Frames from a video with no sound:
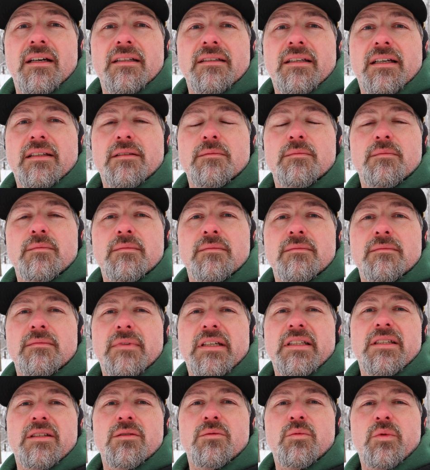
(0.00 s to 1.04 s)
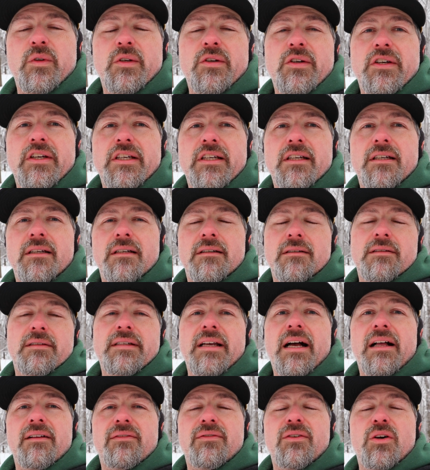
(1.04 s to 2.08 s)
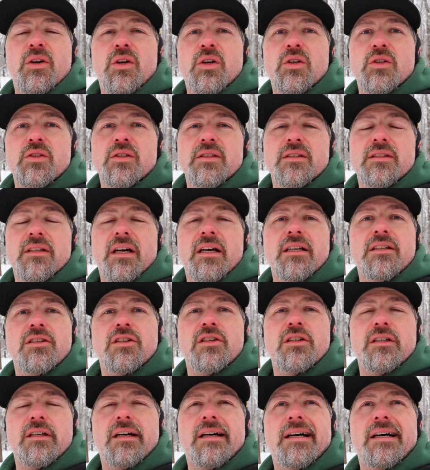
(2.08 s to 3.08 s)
take some nice wintry style photos and such.